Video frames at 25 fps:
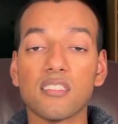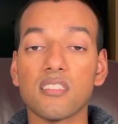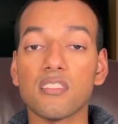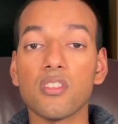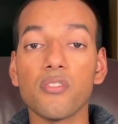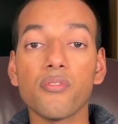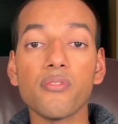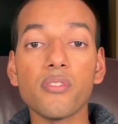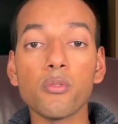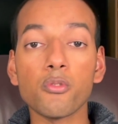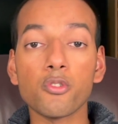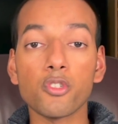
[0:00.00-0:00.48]
in the
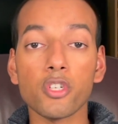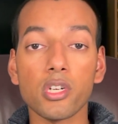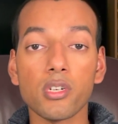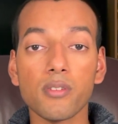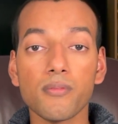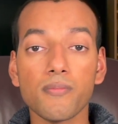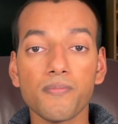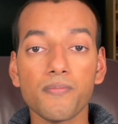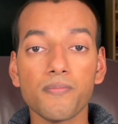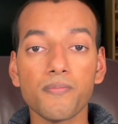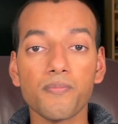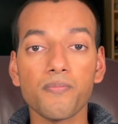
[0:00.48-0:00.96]
future.
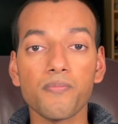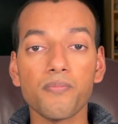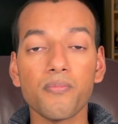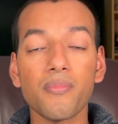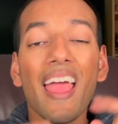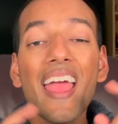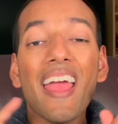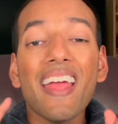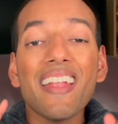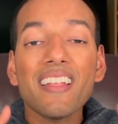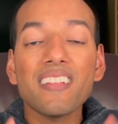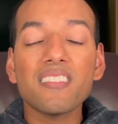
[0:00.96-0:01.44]

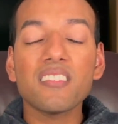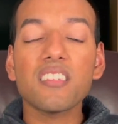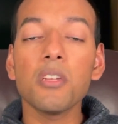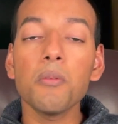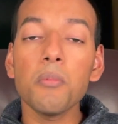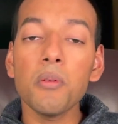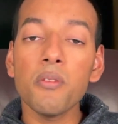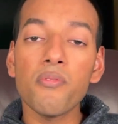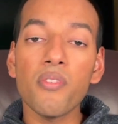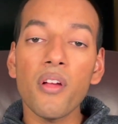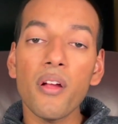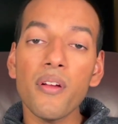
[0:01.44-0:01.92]
And it's going
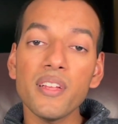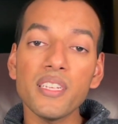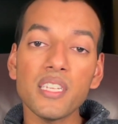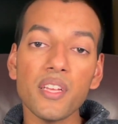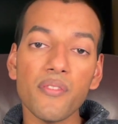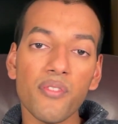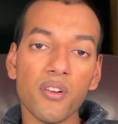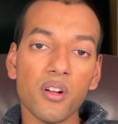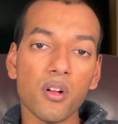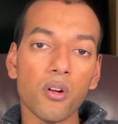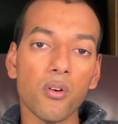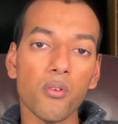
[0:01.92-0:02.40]
to be very
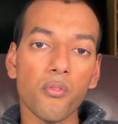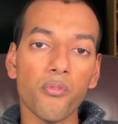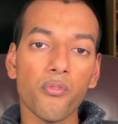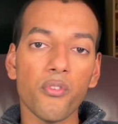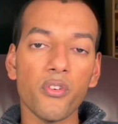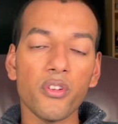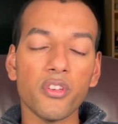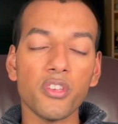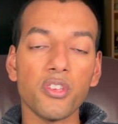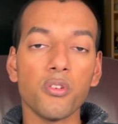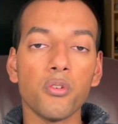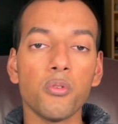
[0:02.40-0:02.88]
difficult
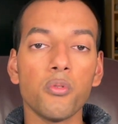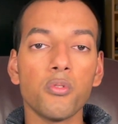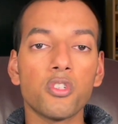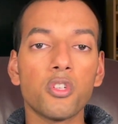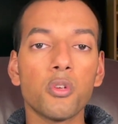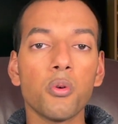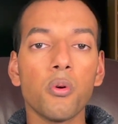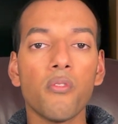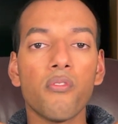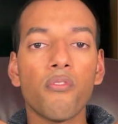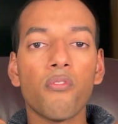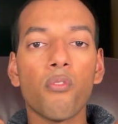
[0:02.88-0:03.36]
for you
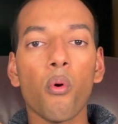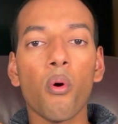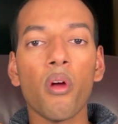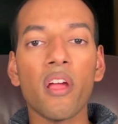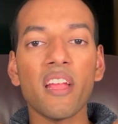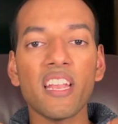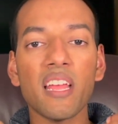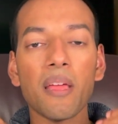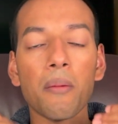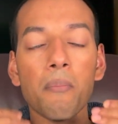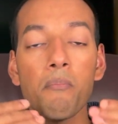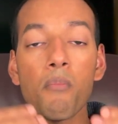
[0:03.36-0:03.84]
to
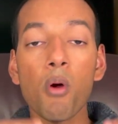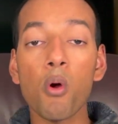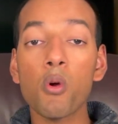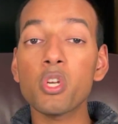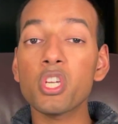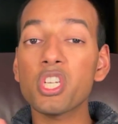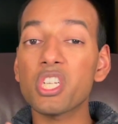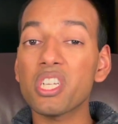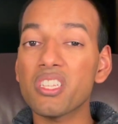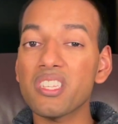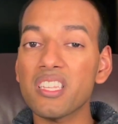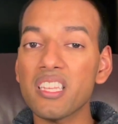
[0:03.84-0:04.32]
avoid
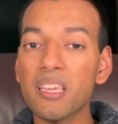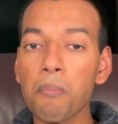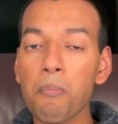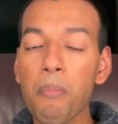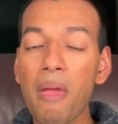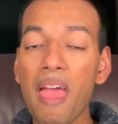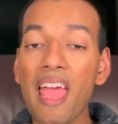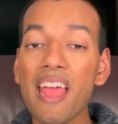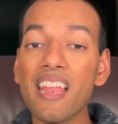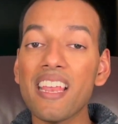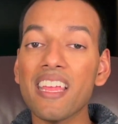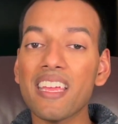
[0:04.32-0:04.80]
emotionally
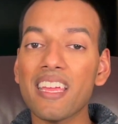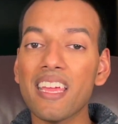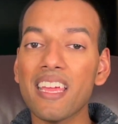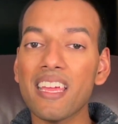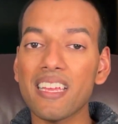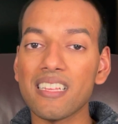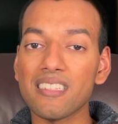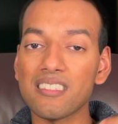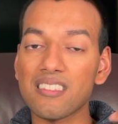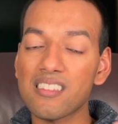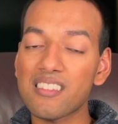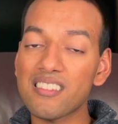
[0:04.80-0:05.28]
panicking
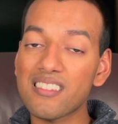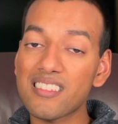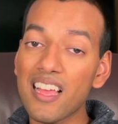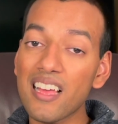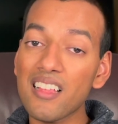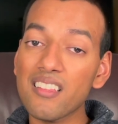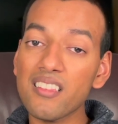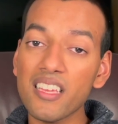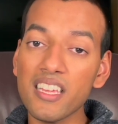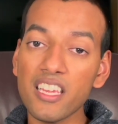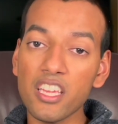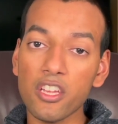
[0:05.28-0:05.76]
and
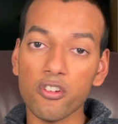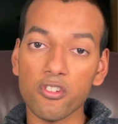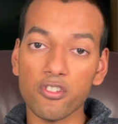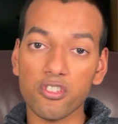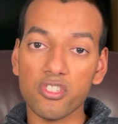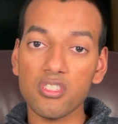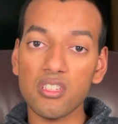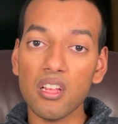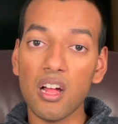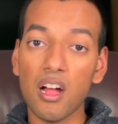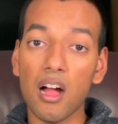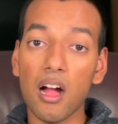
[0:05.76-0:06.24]
selling your
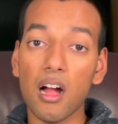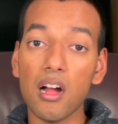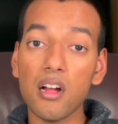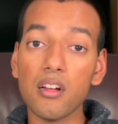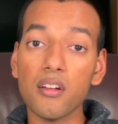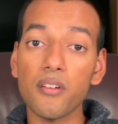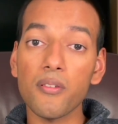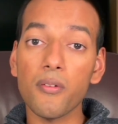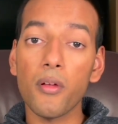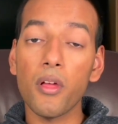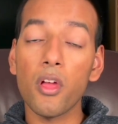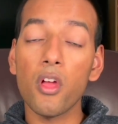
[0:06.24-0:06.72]

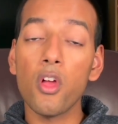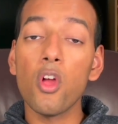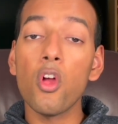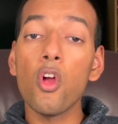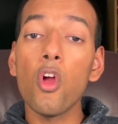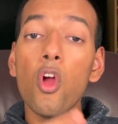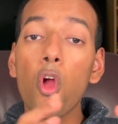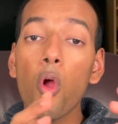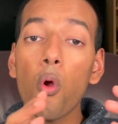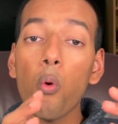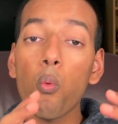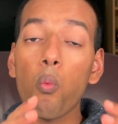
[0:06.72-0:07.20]
stock
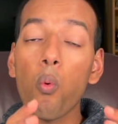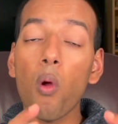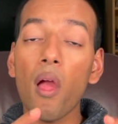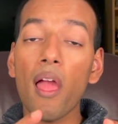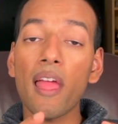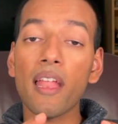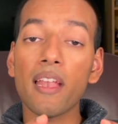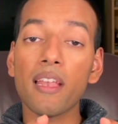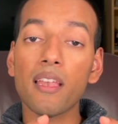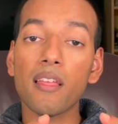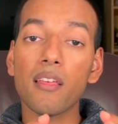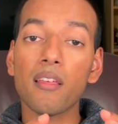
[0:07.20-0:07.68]

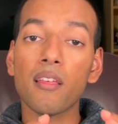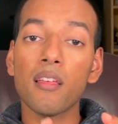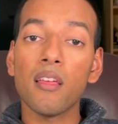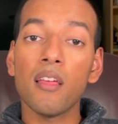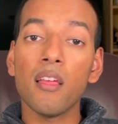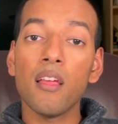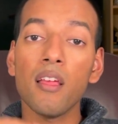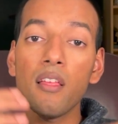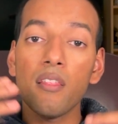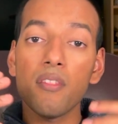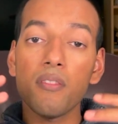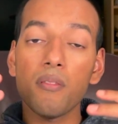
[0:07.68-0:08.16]
when
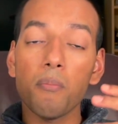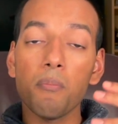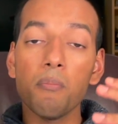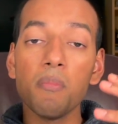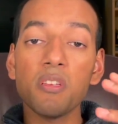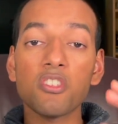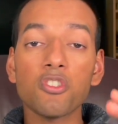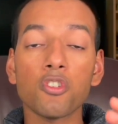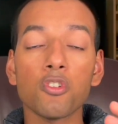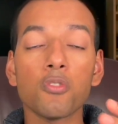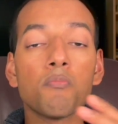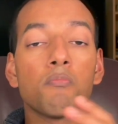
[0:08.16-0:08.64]

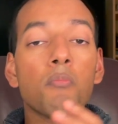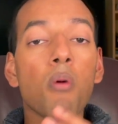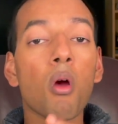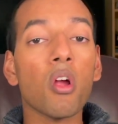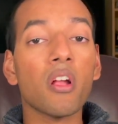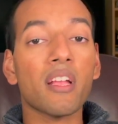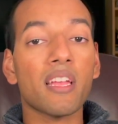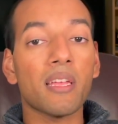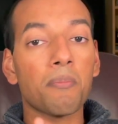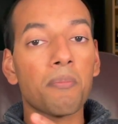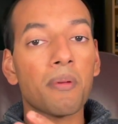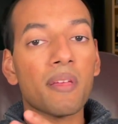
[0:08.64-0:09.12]
Mr.
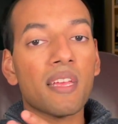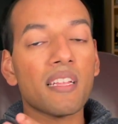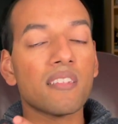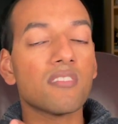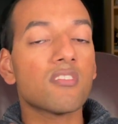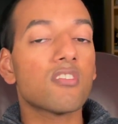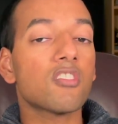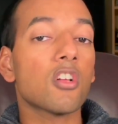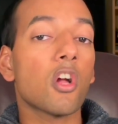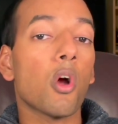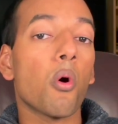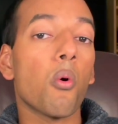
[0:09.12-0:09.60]
Market
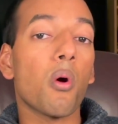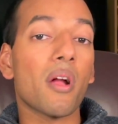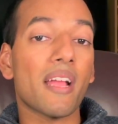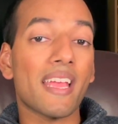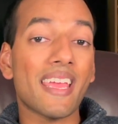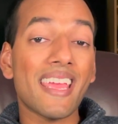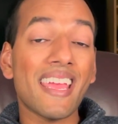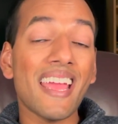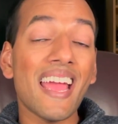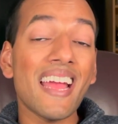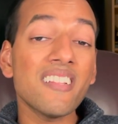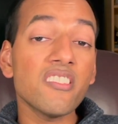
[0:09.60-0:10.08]
begins to go
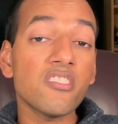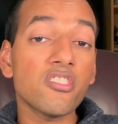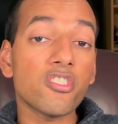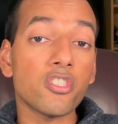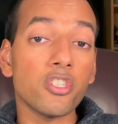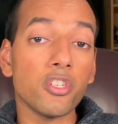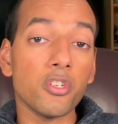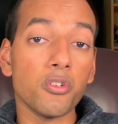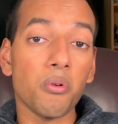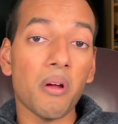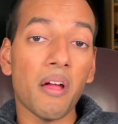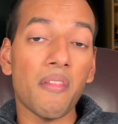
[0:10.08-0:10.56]
against
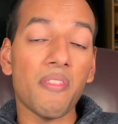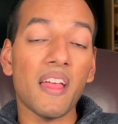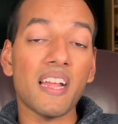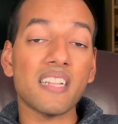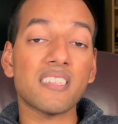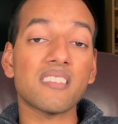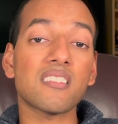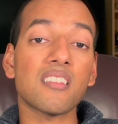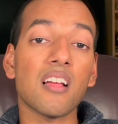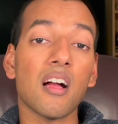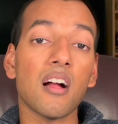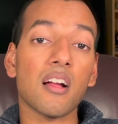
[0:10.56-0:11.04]
you and that
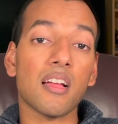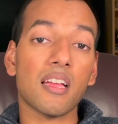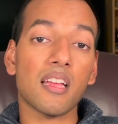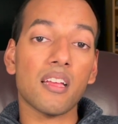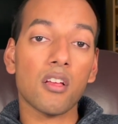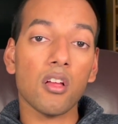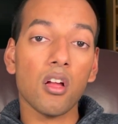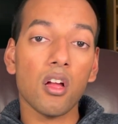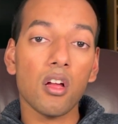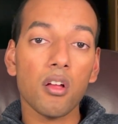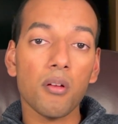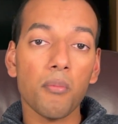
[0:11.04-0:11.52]

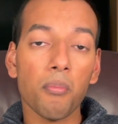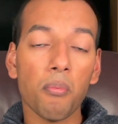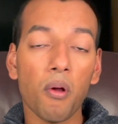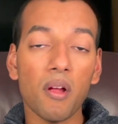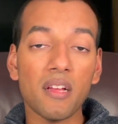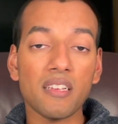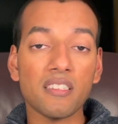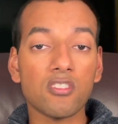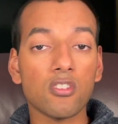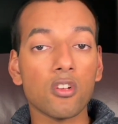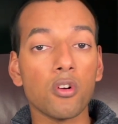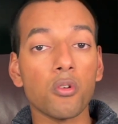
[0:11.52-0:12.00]
stock
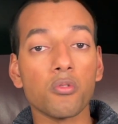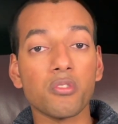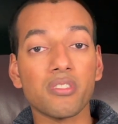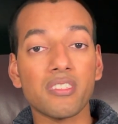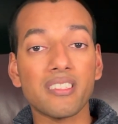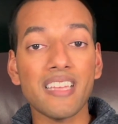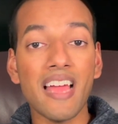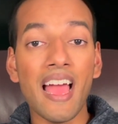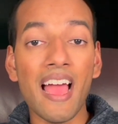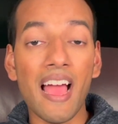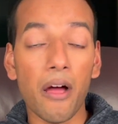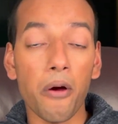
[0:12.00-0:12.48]
price goes
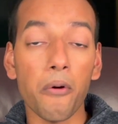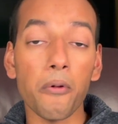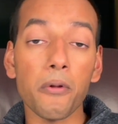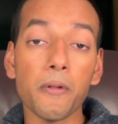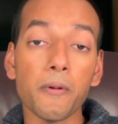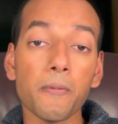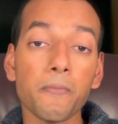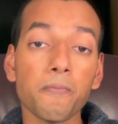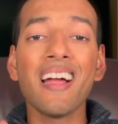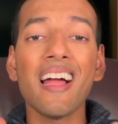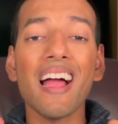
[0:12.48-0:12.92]
down.